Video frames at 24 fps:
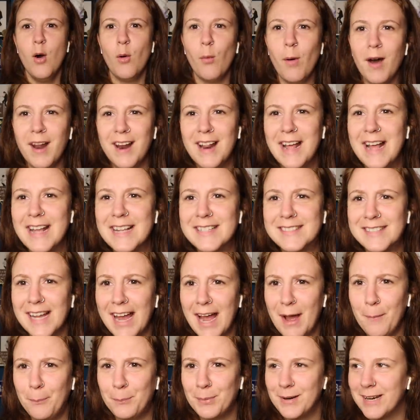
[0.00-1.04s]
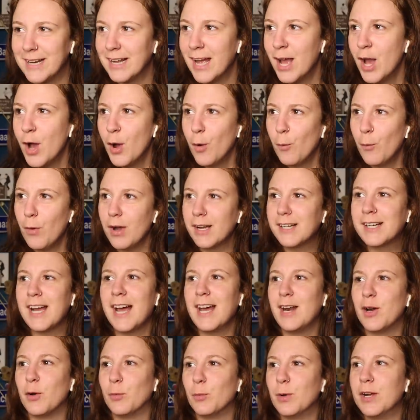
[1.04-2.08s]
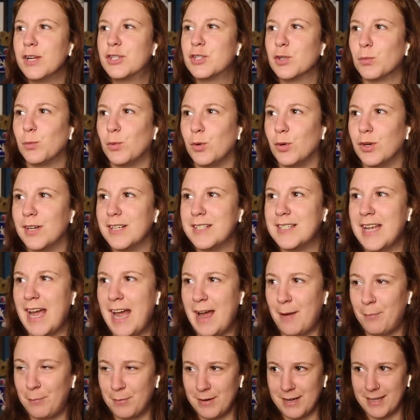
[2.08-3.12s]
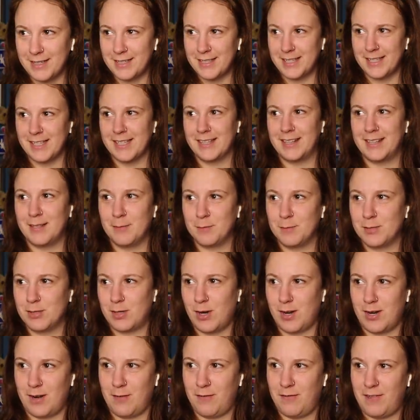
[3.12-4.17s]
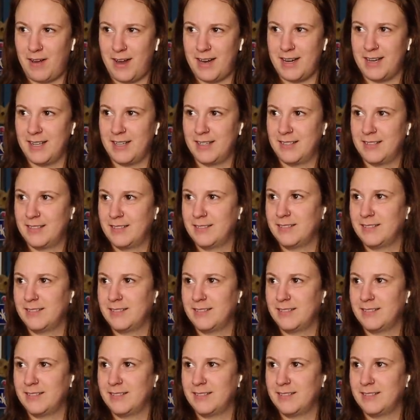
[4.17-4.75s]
what is happening? What kind of ritual is happening to get them started fighting?